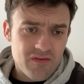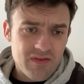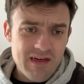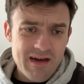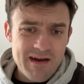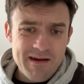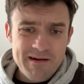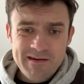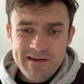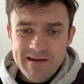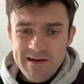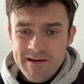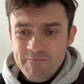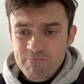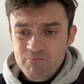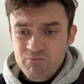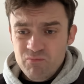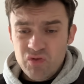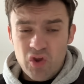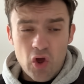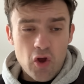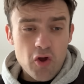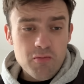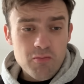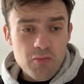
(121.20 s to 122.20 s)
that
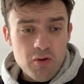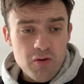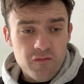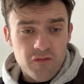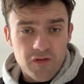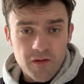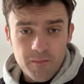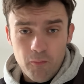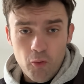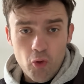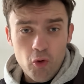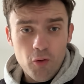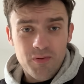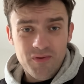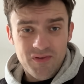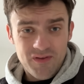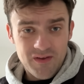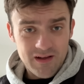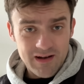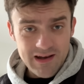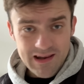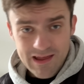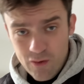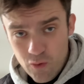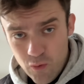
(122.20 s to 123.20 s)
don't move the ball
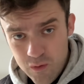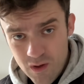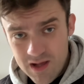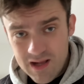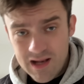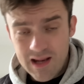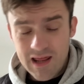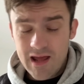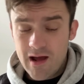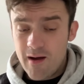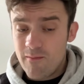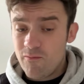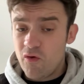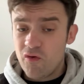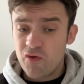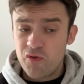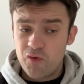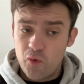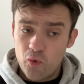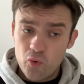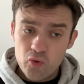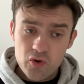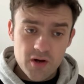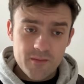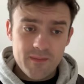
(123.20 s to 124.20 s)
particularly quickly. I'm not
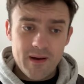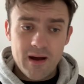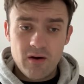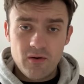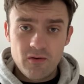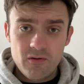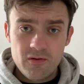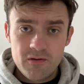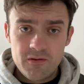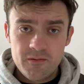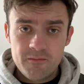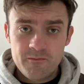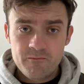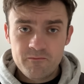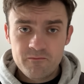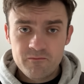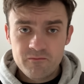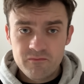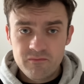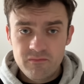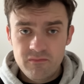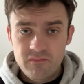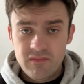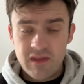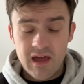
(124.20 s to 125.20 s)
talking about
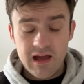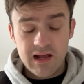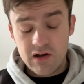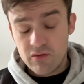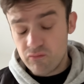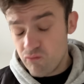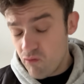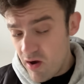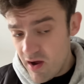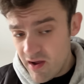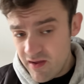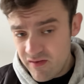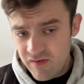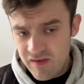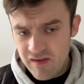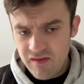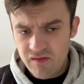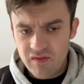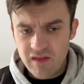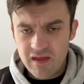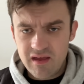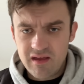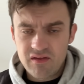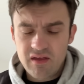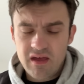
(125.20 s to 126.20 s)
Declan Rice. He's
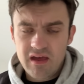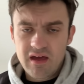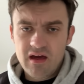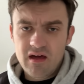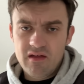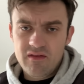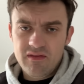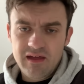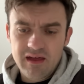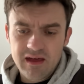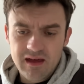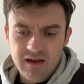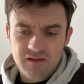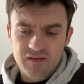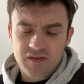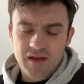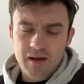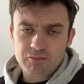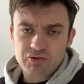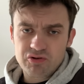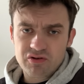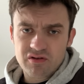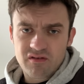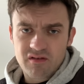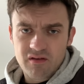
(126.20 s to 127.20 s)
the
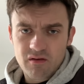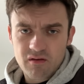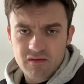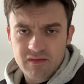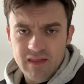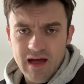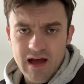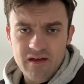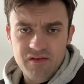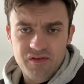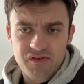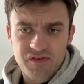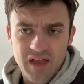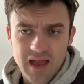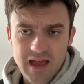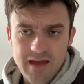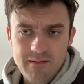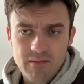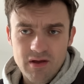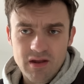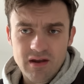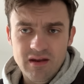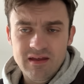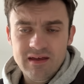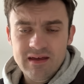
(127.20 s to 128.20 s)
exception to that
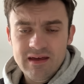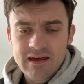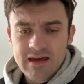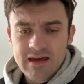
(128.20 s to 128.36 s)
statement.